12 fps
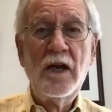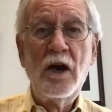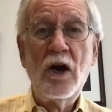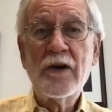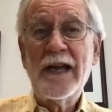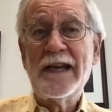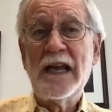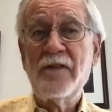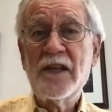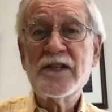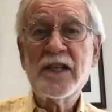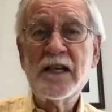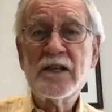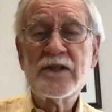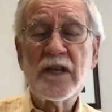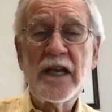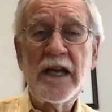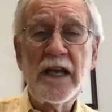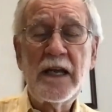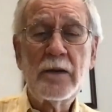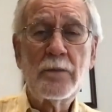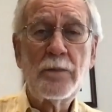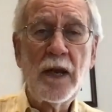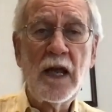Okay, now this is a
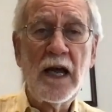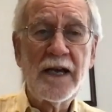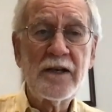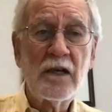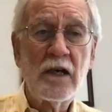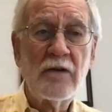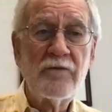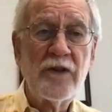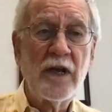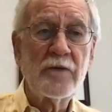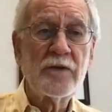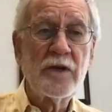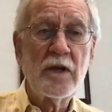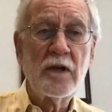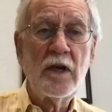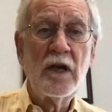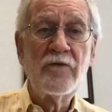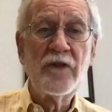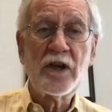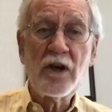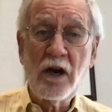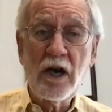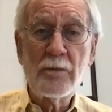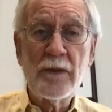plot of the
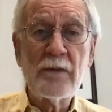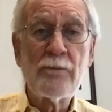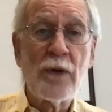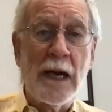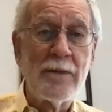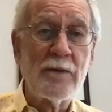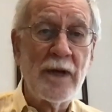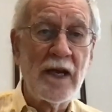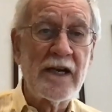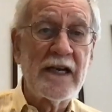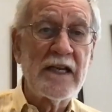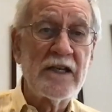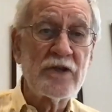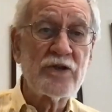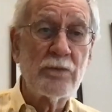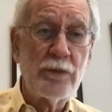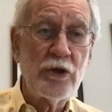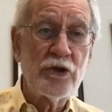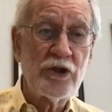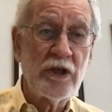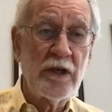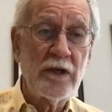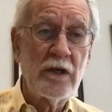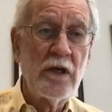carbon probability
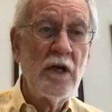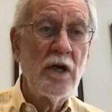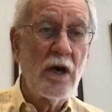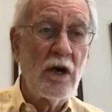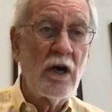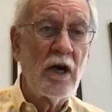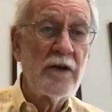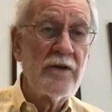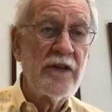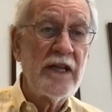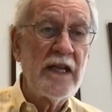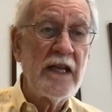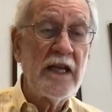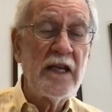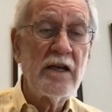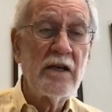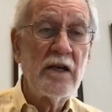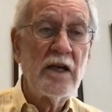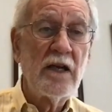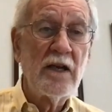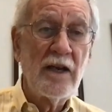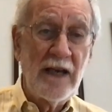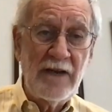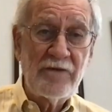distribution on the
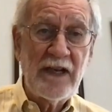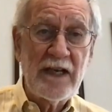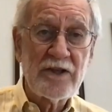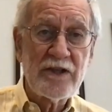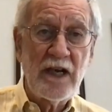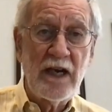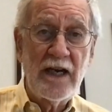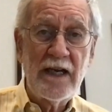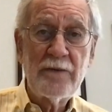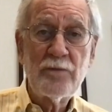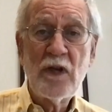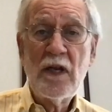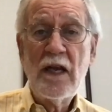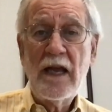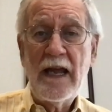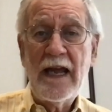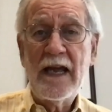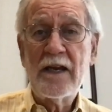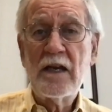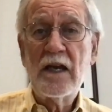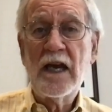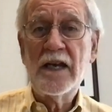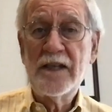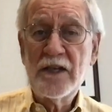left-hand side and
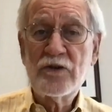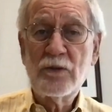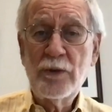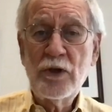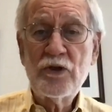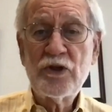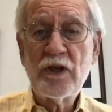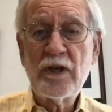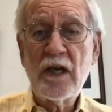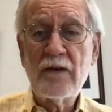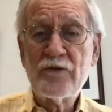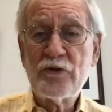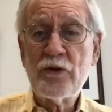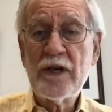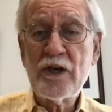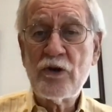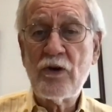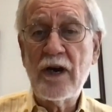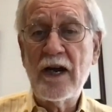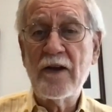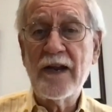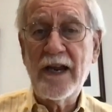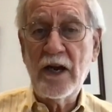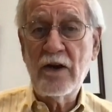a distribution of tree crown
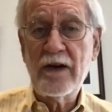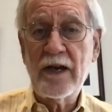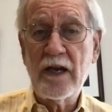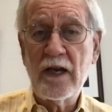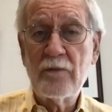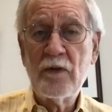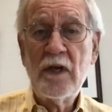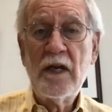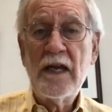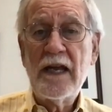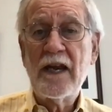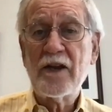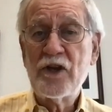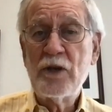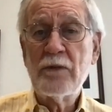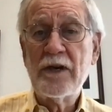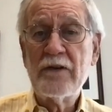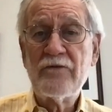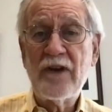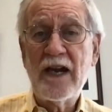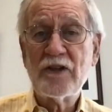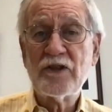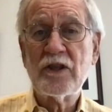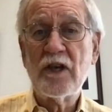area in a cumulative
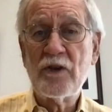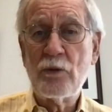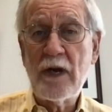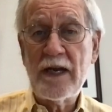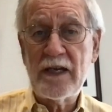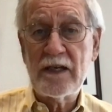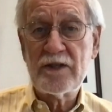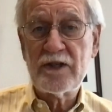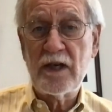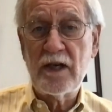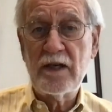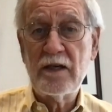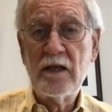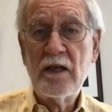fashion on the right-hand side.